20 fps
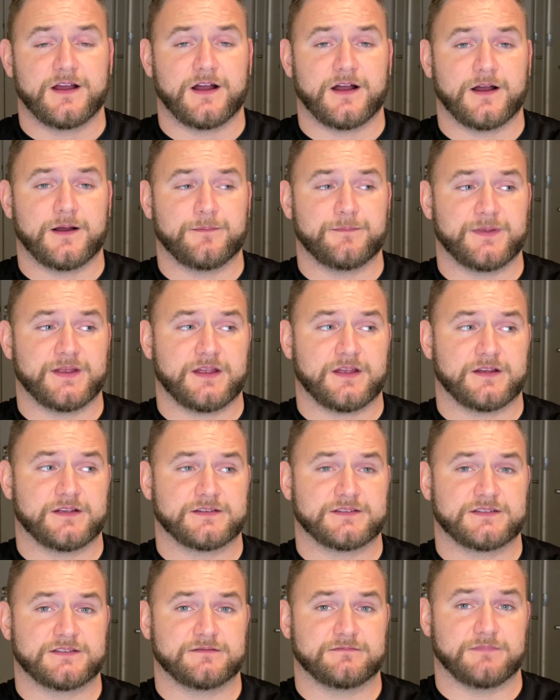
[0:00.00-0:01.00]
um,
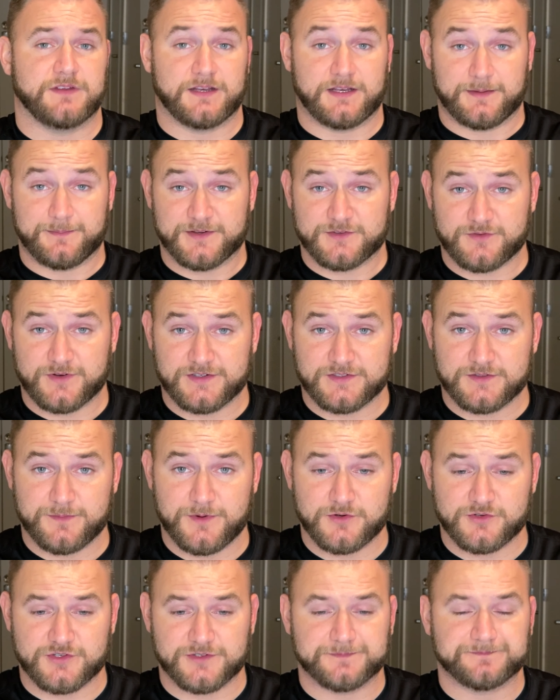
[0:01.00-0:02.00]
because it limits range of
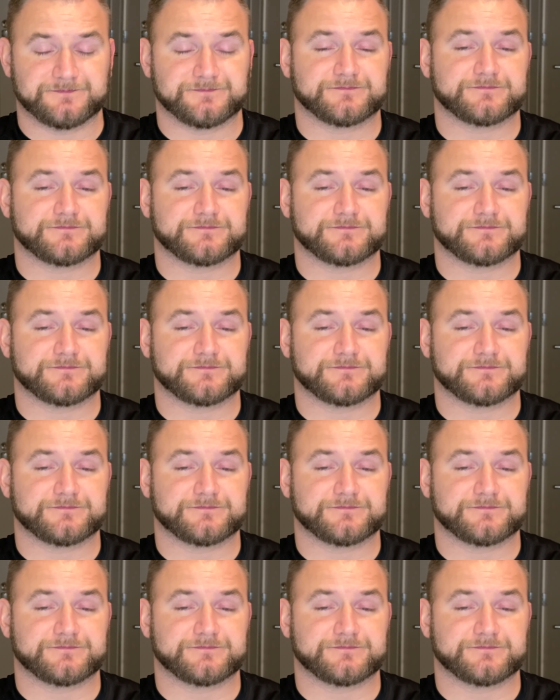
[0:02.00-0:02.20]
motion